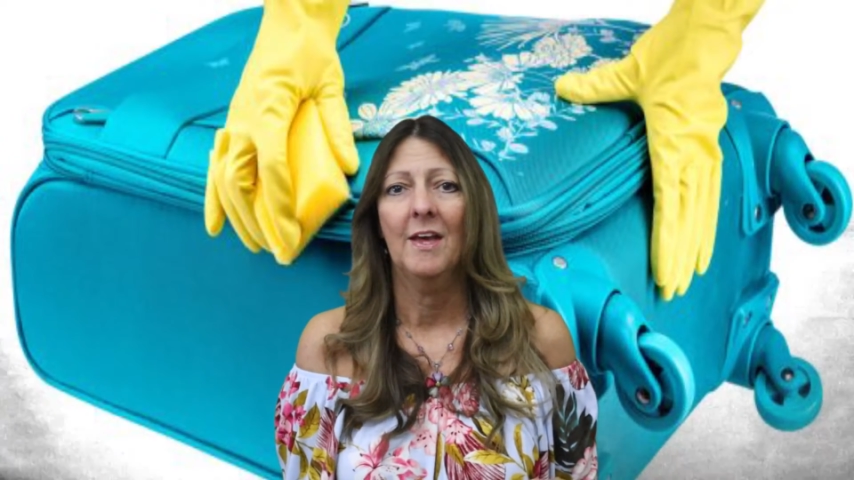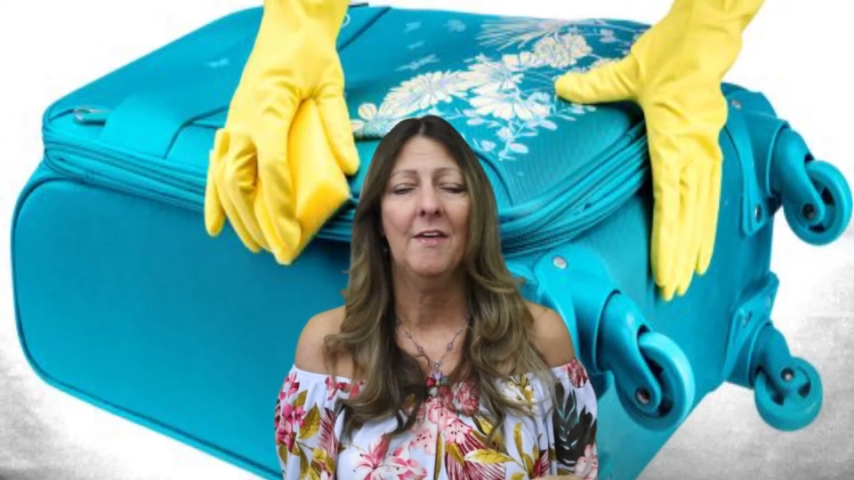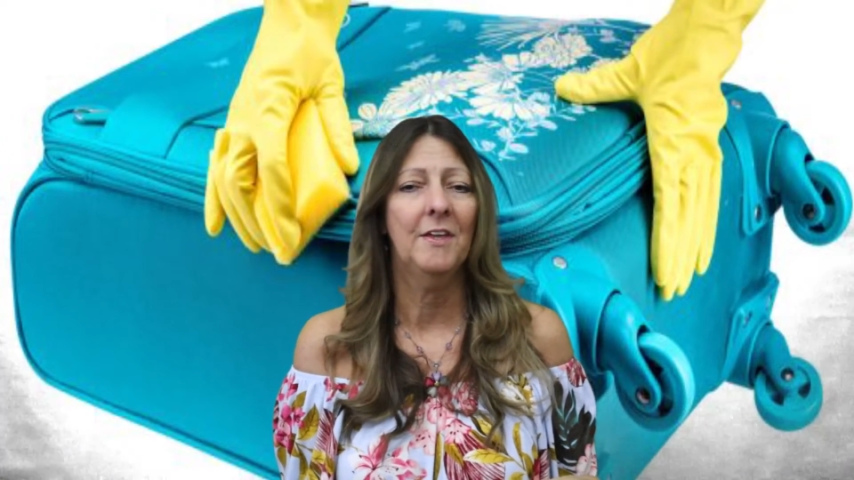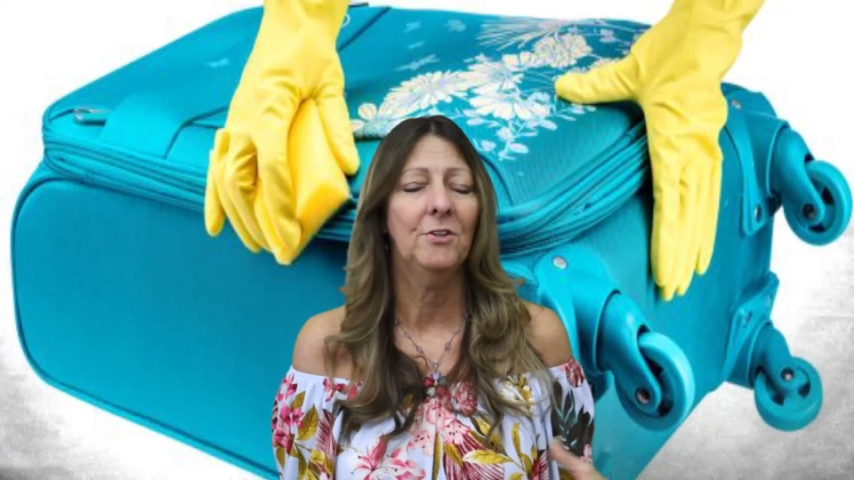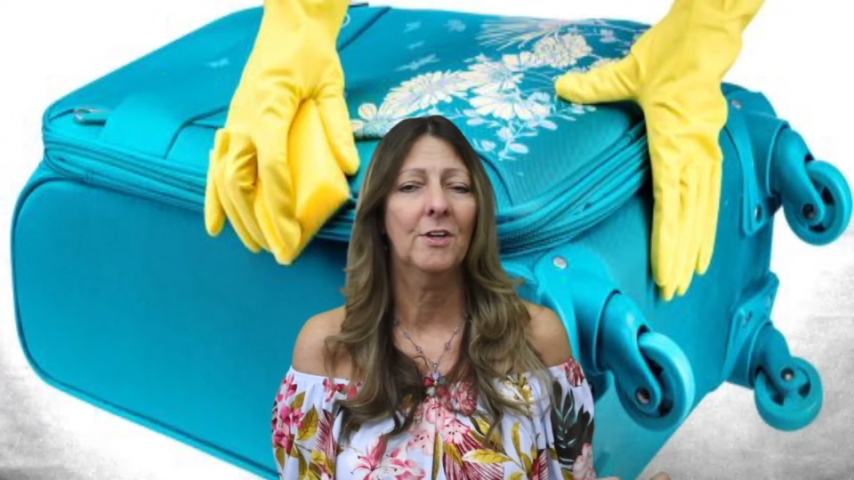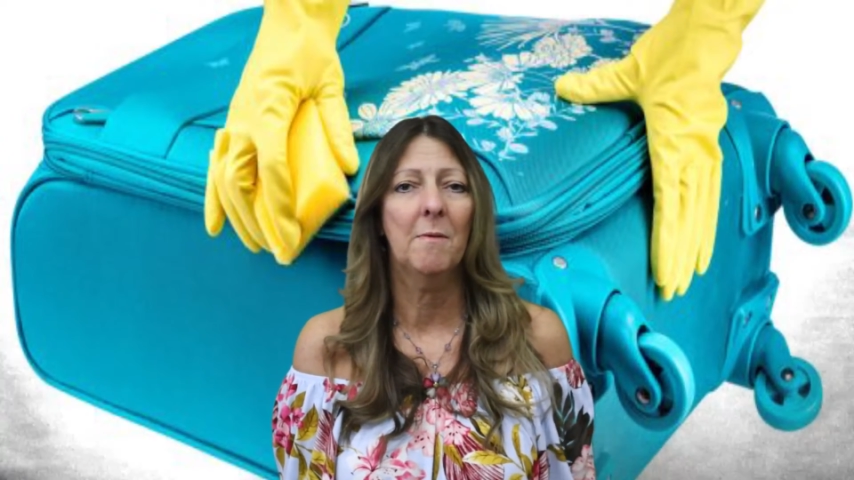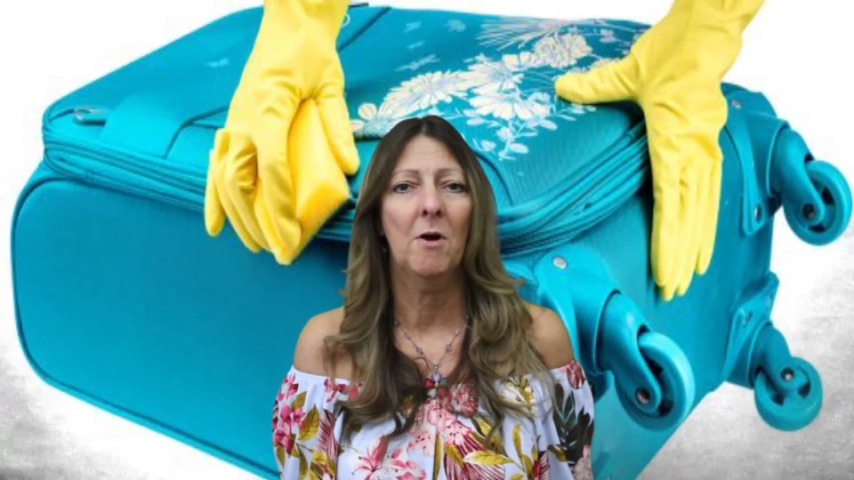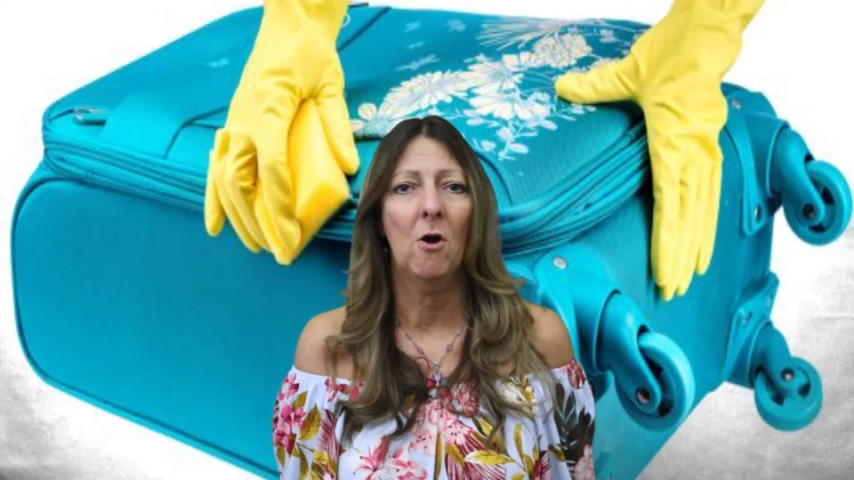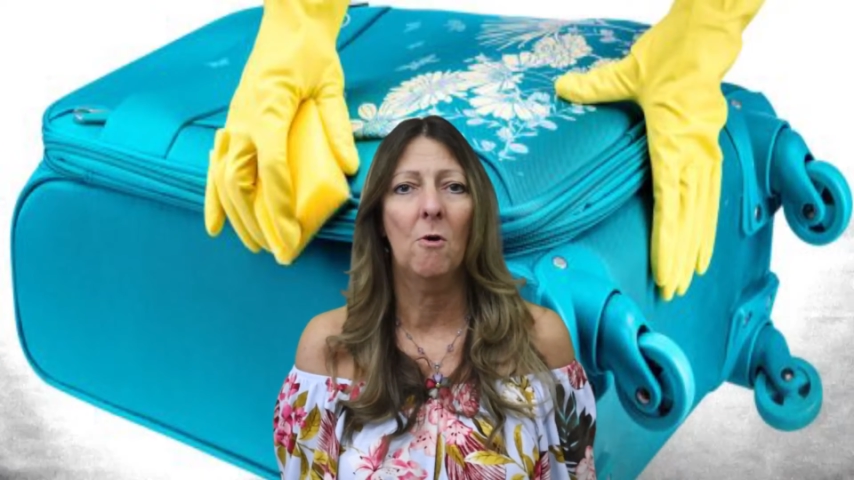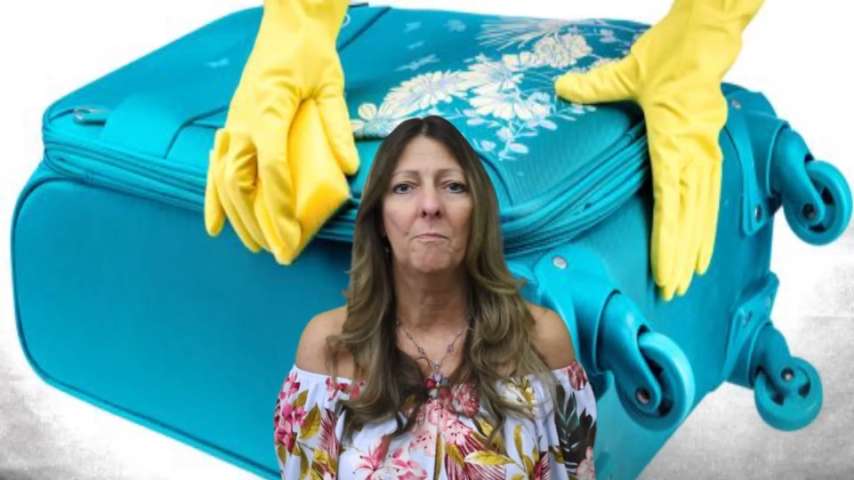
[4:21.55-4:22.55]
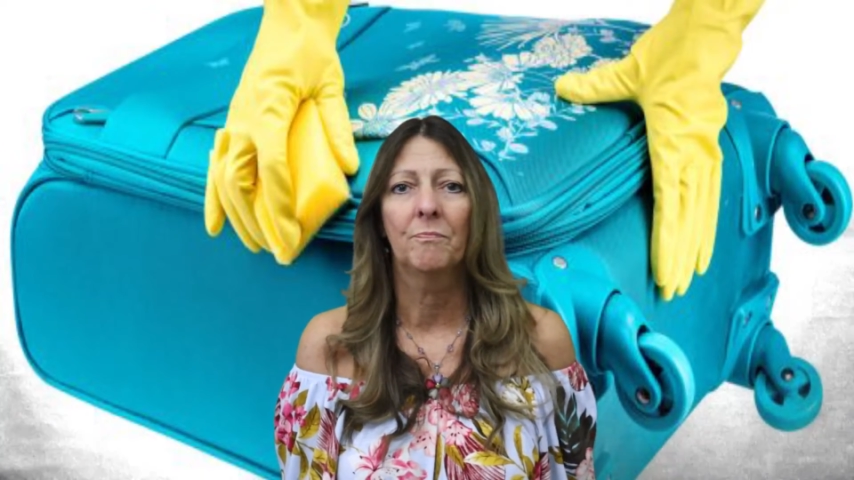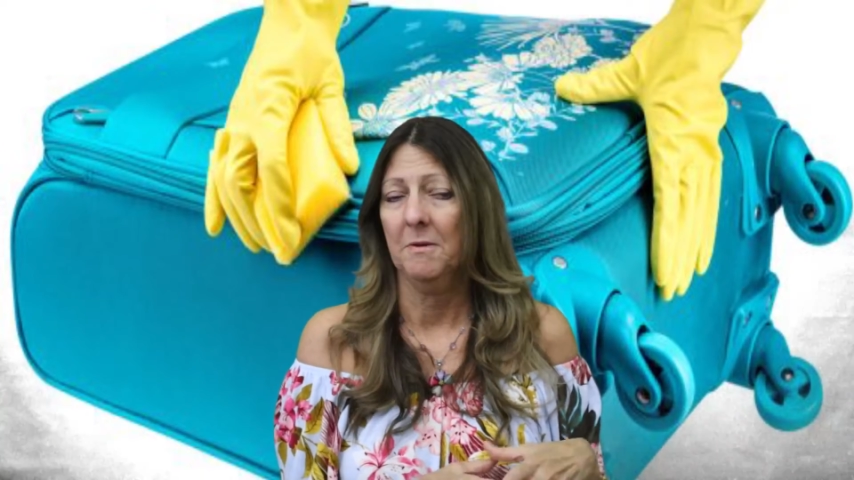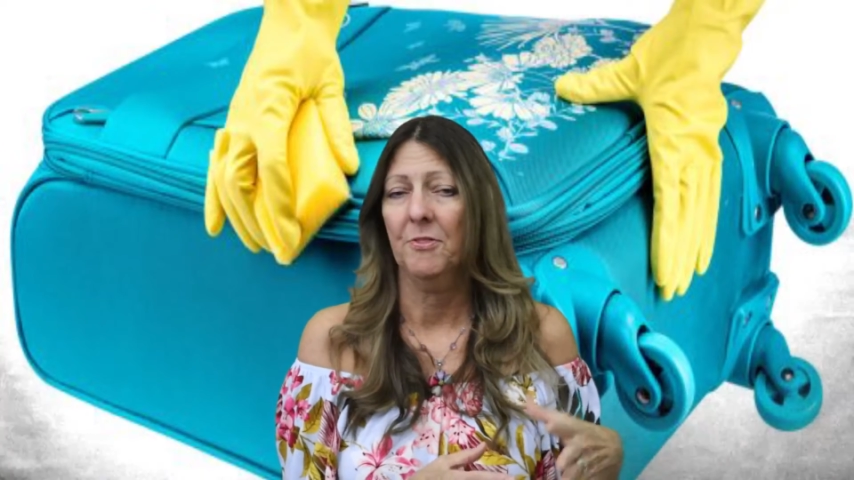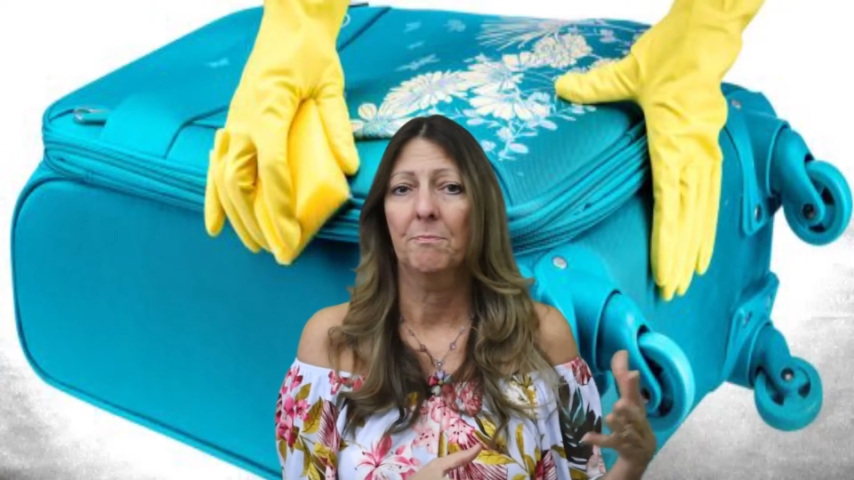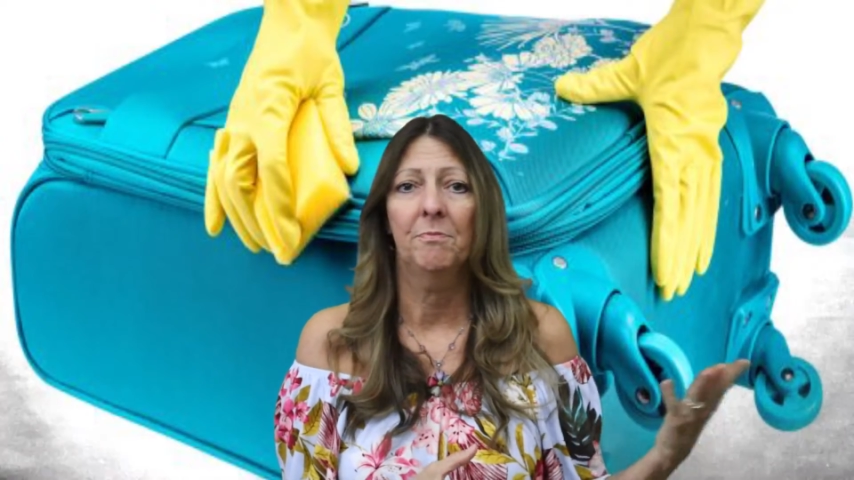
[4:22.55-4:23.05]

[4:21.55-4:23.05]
and then you come home, you